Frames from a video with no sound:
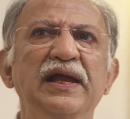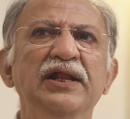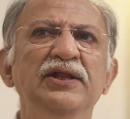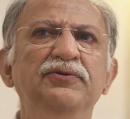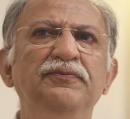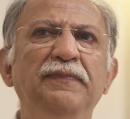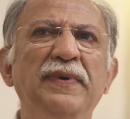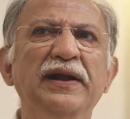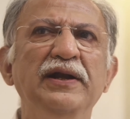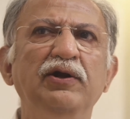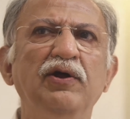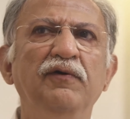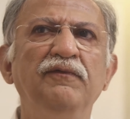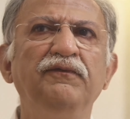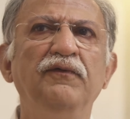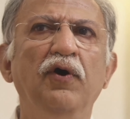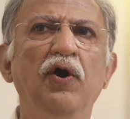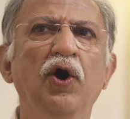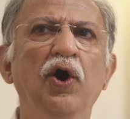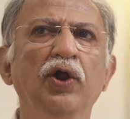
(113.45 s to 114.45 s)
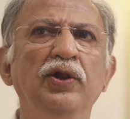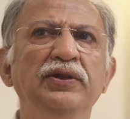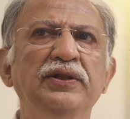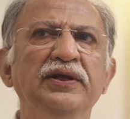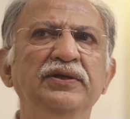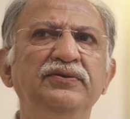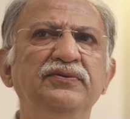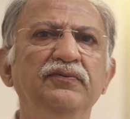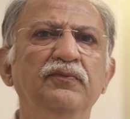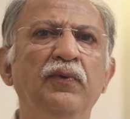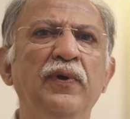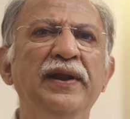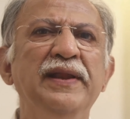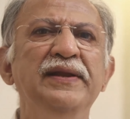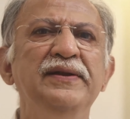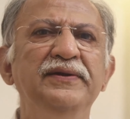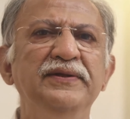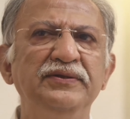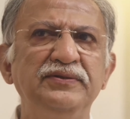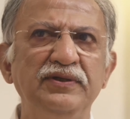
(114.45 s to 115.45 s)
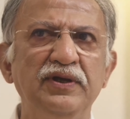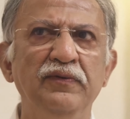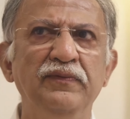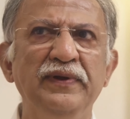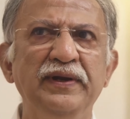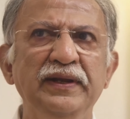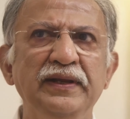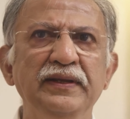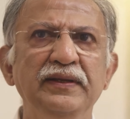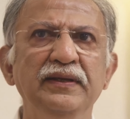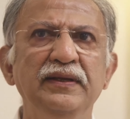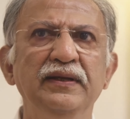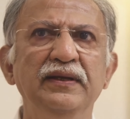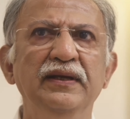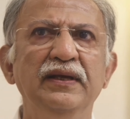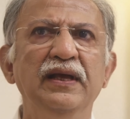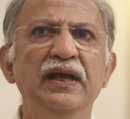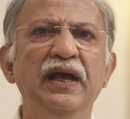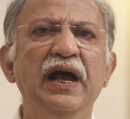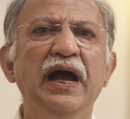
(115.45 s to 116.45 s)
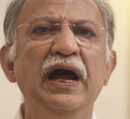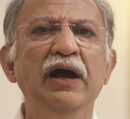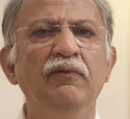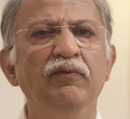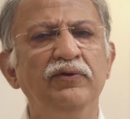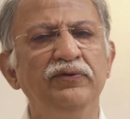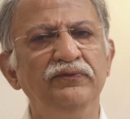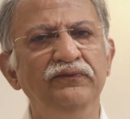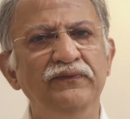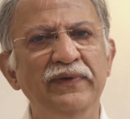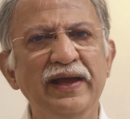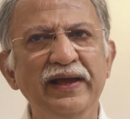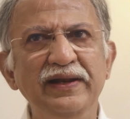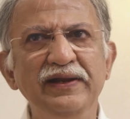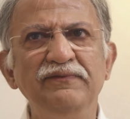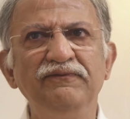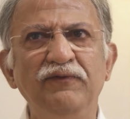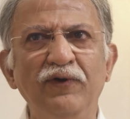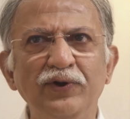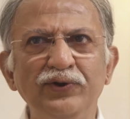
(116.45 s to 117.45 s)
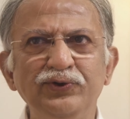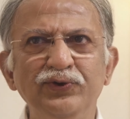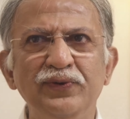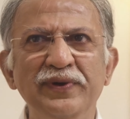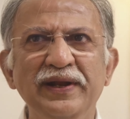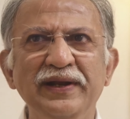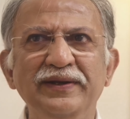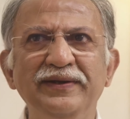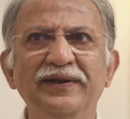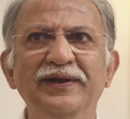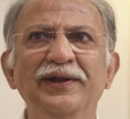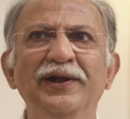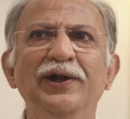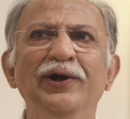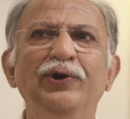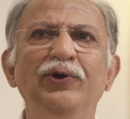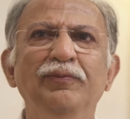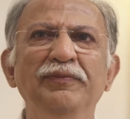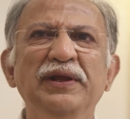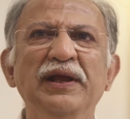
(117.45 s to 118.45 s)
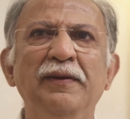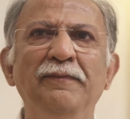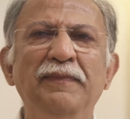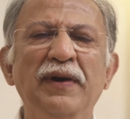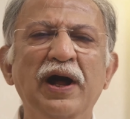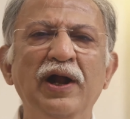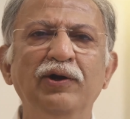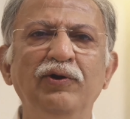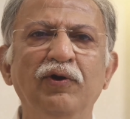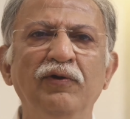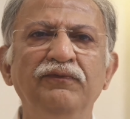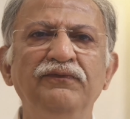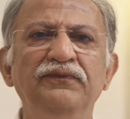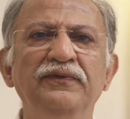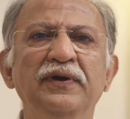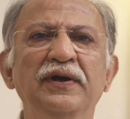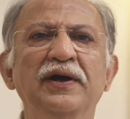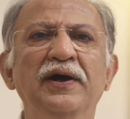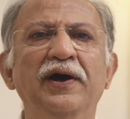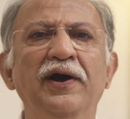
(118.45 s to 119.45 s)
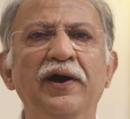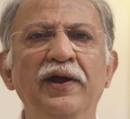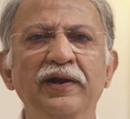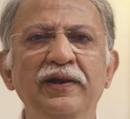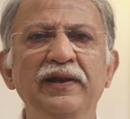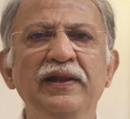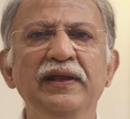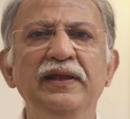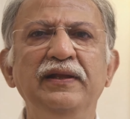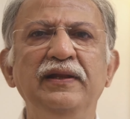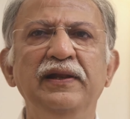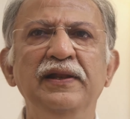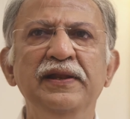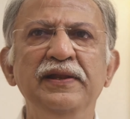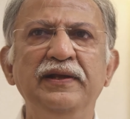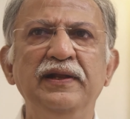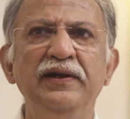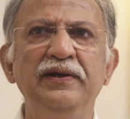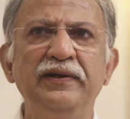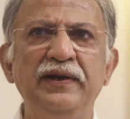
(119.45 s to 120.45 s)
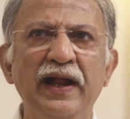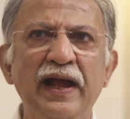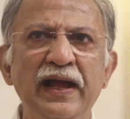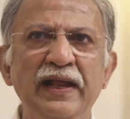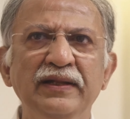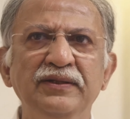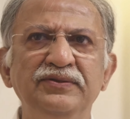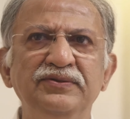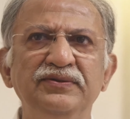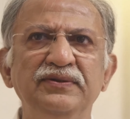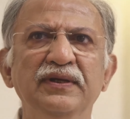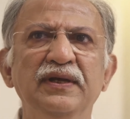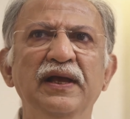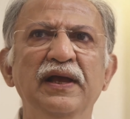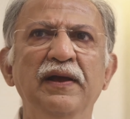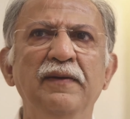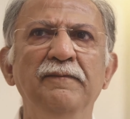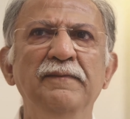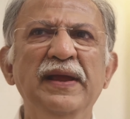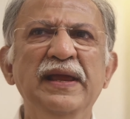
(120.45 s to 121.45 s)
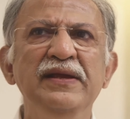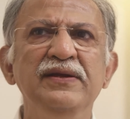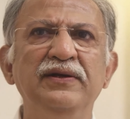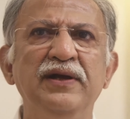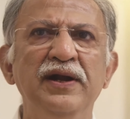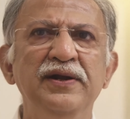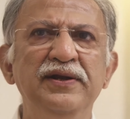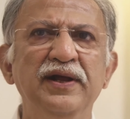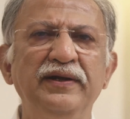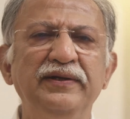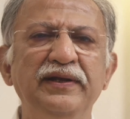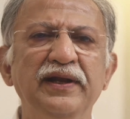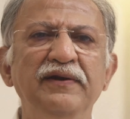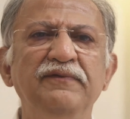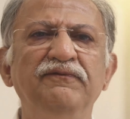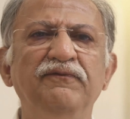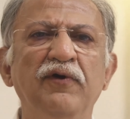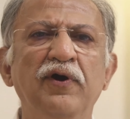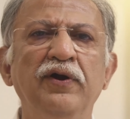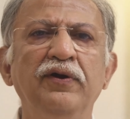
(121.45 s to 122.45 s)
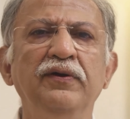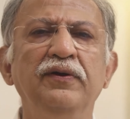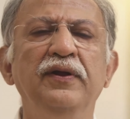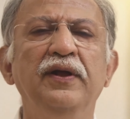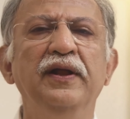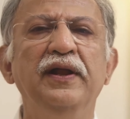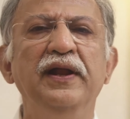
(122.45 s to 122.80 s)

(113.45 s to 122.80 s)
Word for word: In spite of all this worrying discovery, I was very fortunate to be a part of early clinical trials being conducted for